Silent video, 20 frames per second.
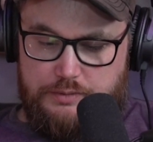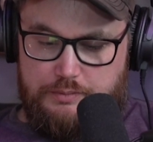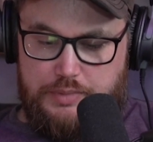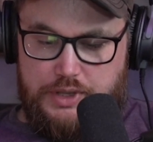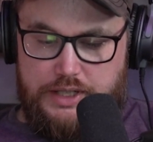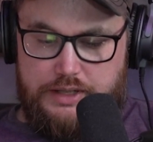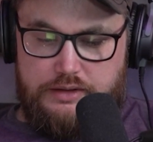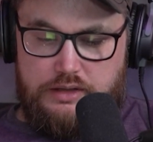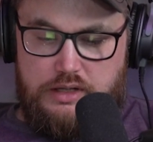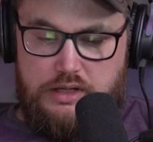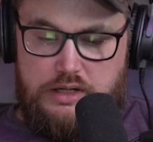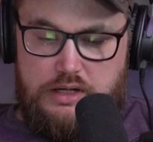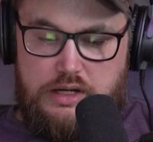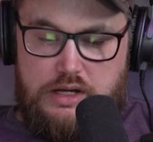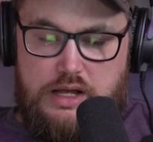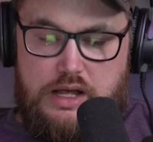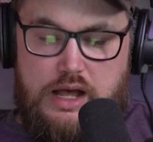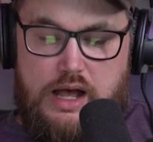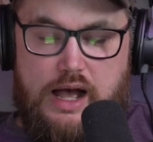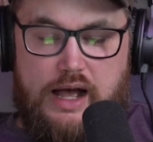But
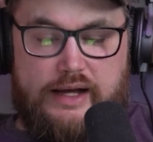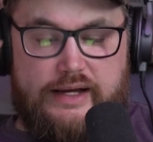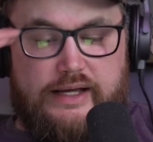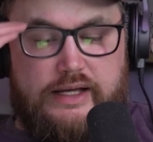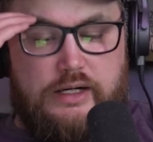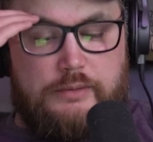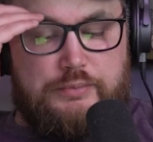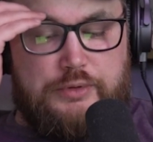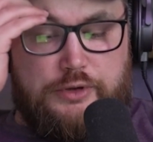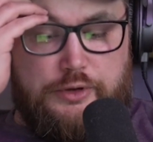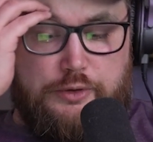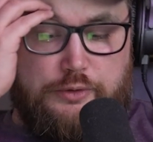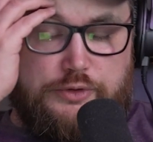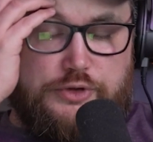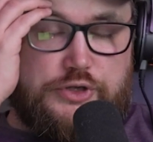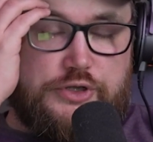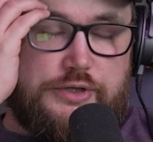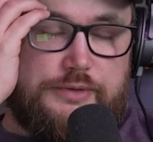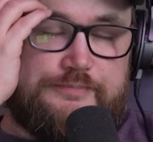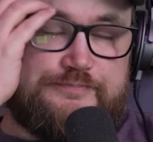I got
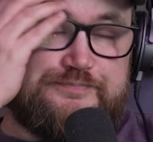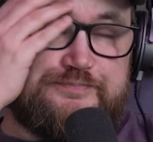approached.